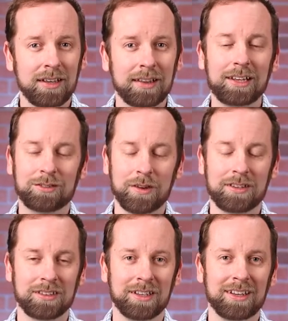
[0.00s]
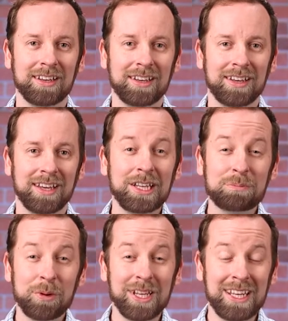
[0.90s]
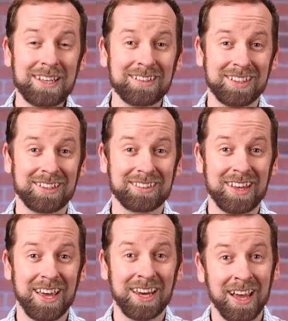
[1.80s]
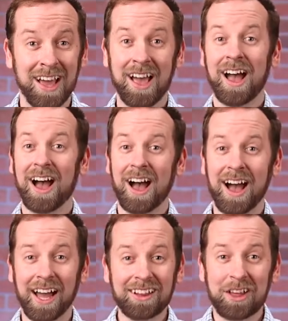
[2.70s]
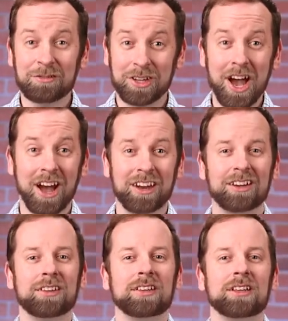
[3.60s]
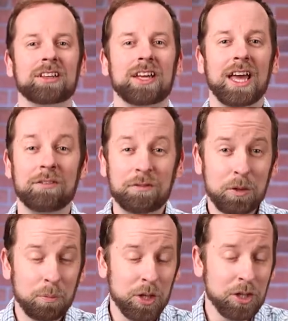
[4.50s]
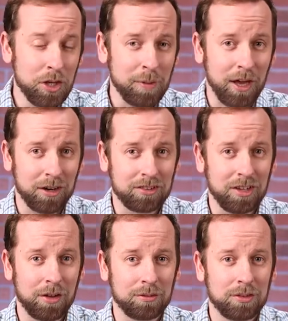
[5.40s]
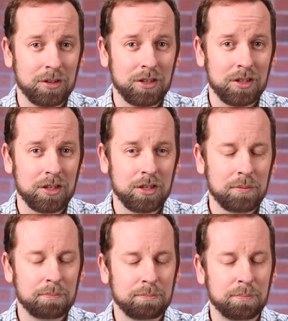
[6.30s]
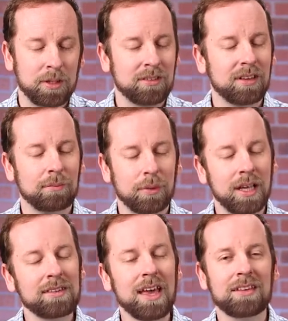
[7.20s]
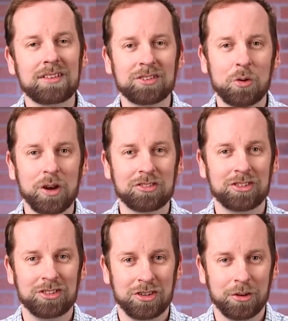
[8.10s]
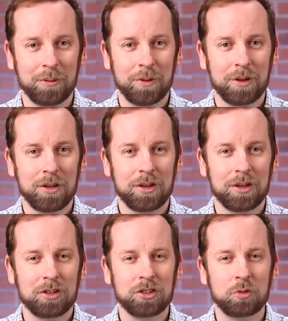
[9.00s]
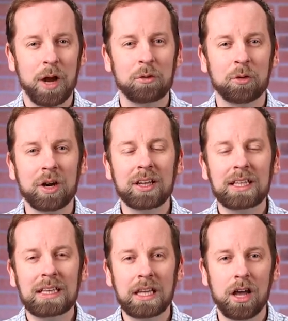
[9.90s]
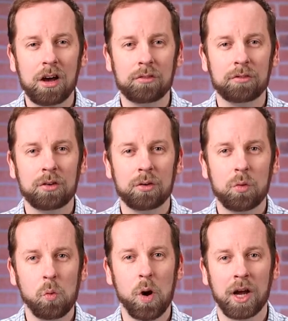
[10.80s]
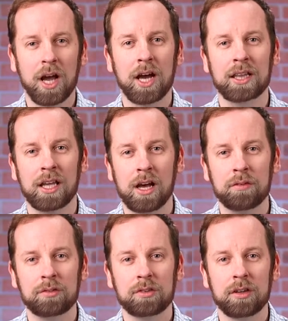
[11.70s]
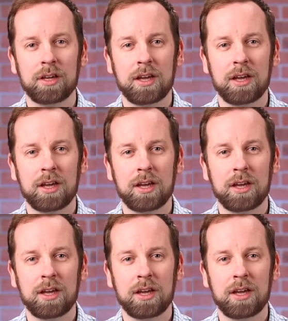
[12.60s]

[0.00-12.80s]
Let's face it, it's pretty easy to say, I love God, and feel pretty good about ourselves. But let's ask this question too. Do I really love what God loves?